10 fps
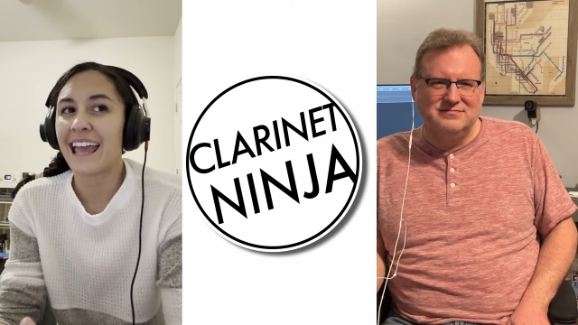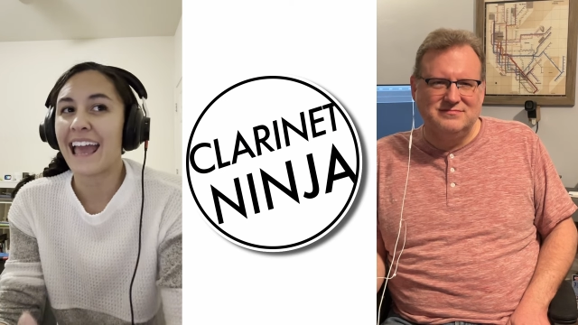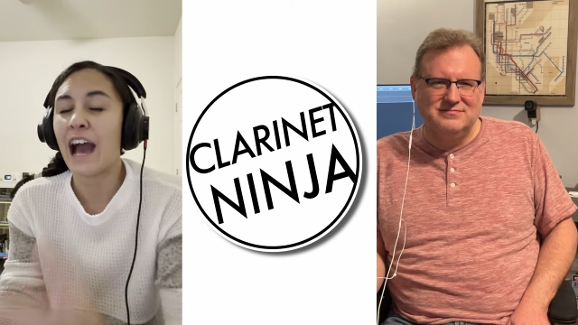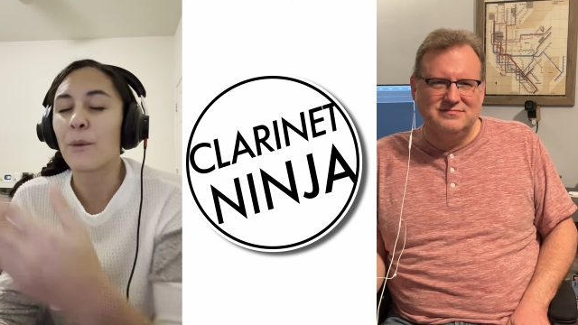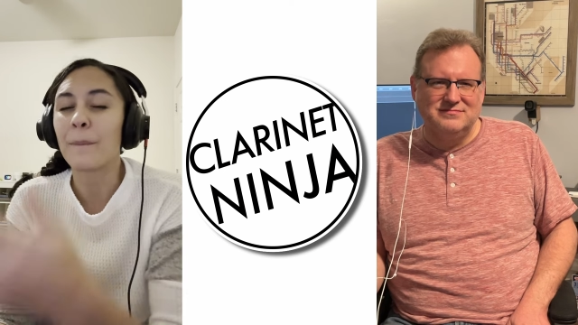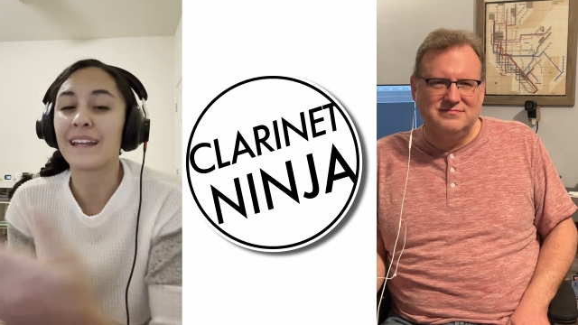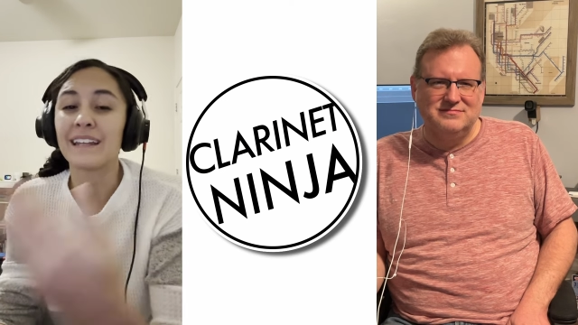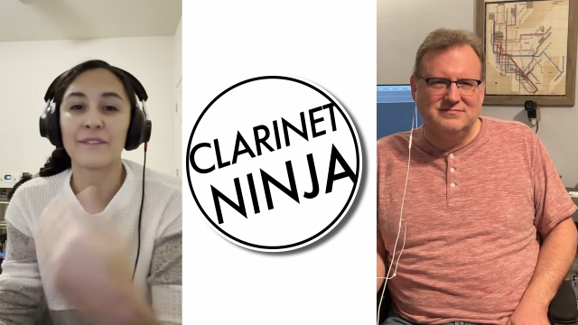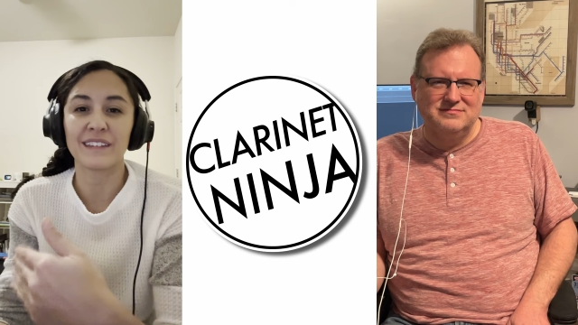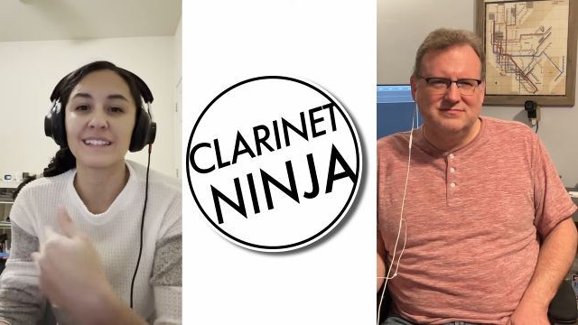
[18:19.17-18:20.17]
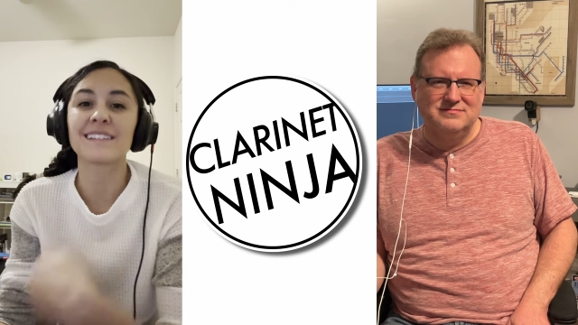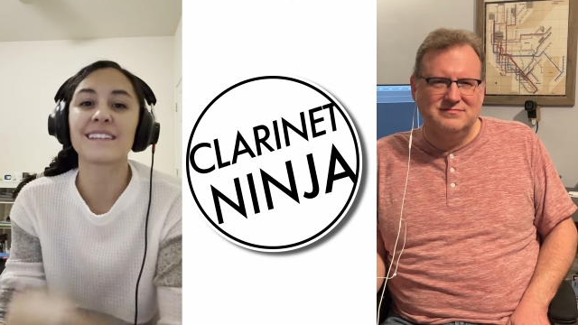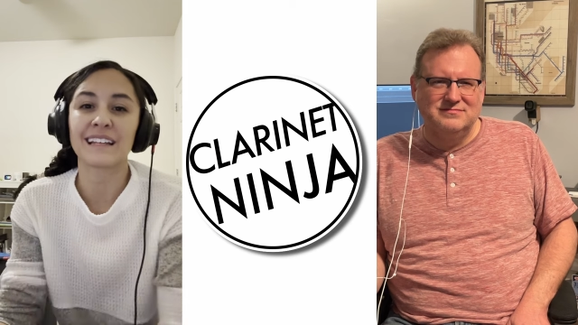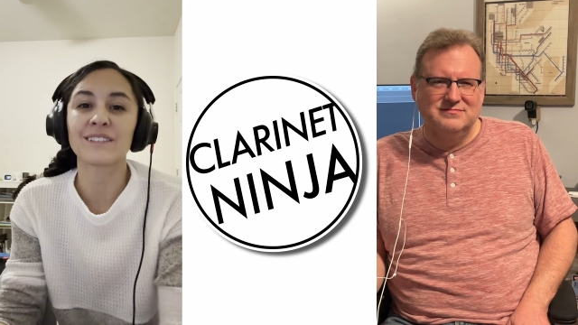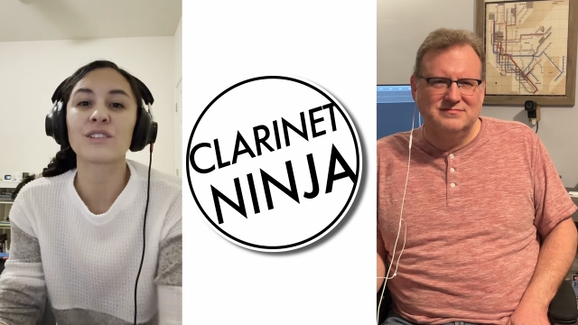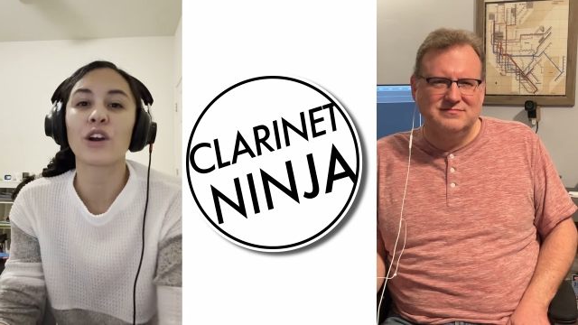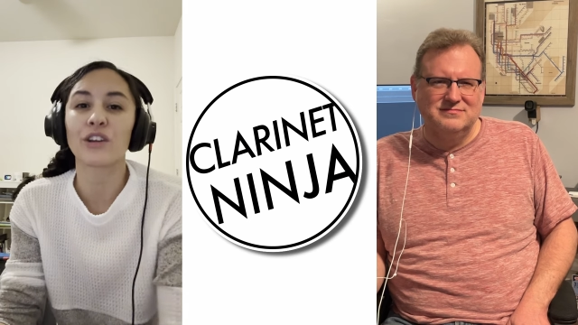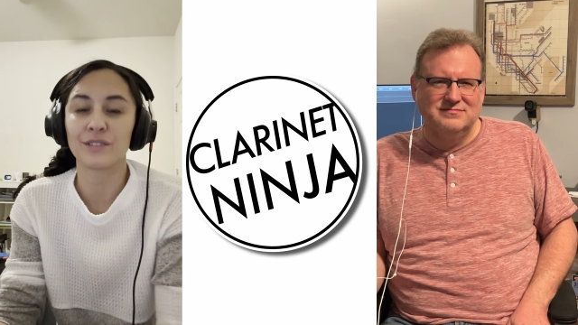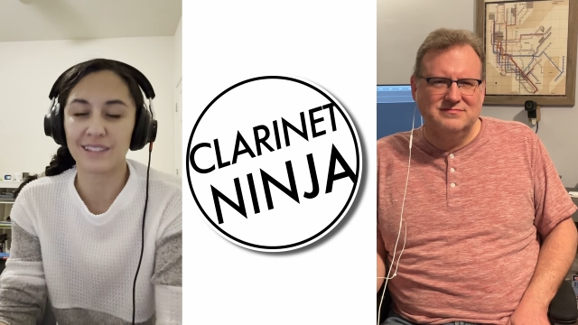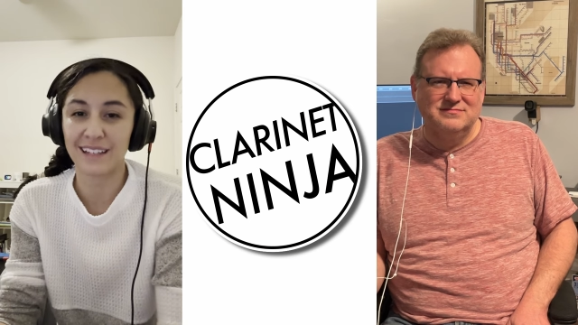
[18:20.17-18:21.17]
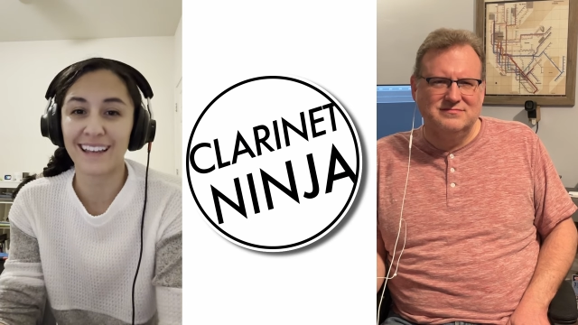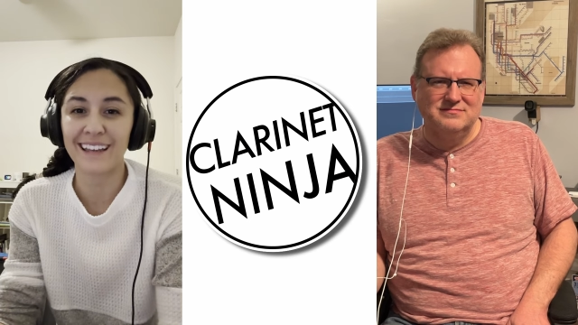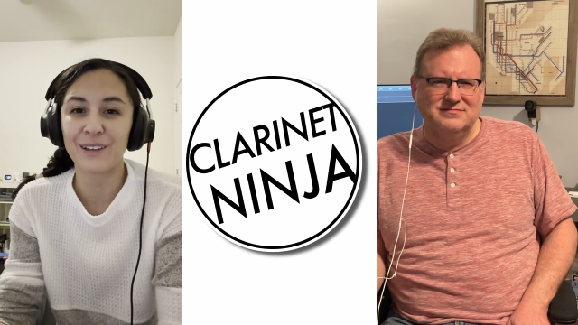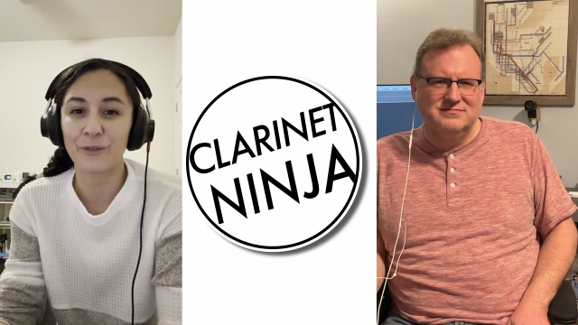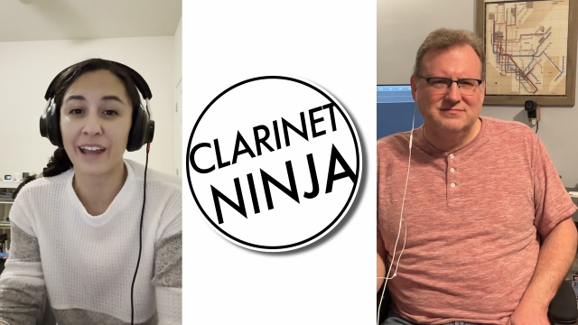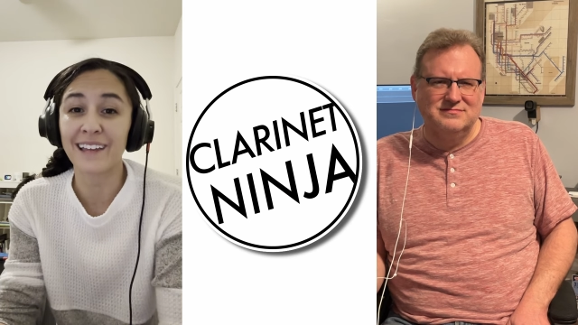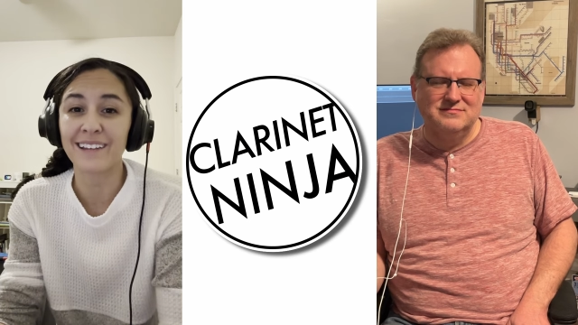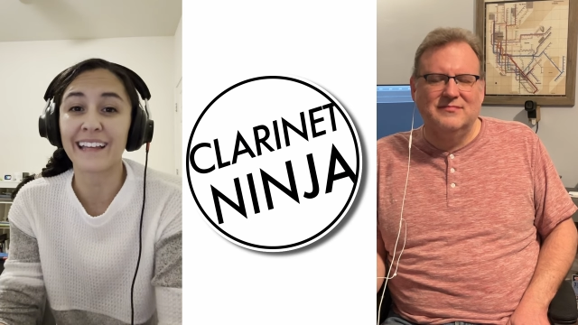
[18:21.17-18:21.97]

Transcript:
Speaker 1: how many of these things are you seeing, right?